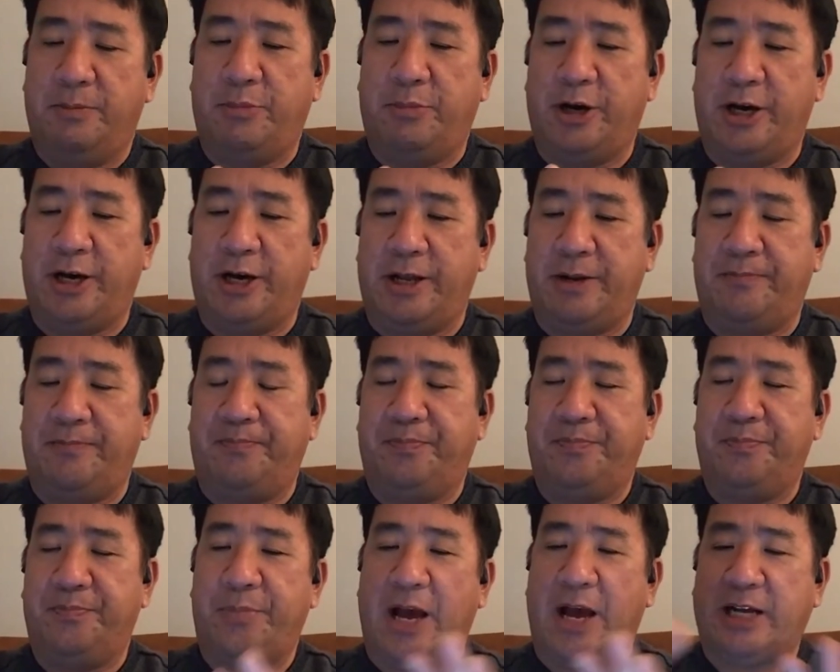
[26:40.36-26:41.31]
But
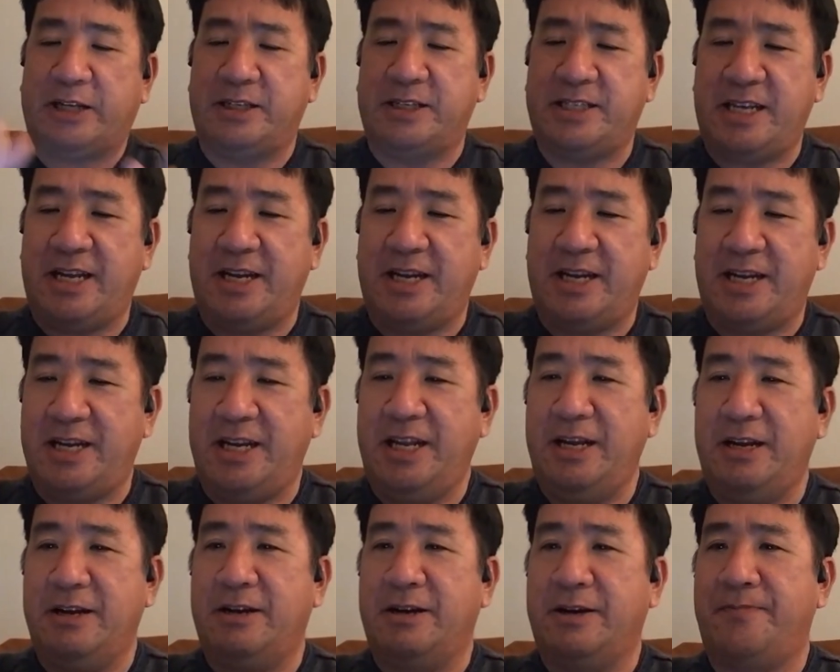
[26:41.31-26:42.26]
back to Santa
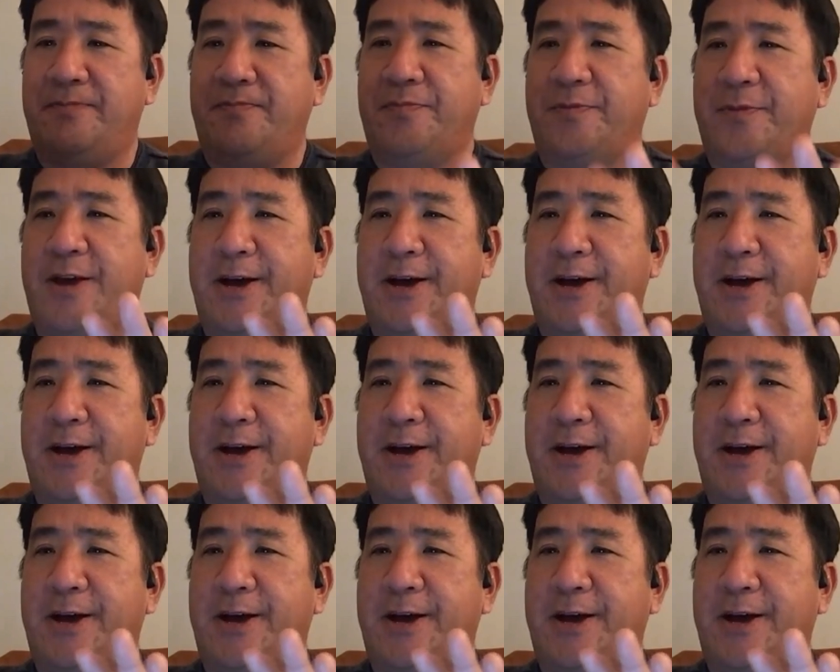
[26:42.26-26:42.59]
Anita,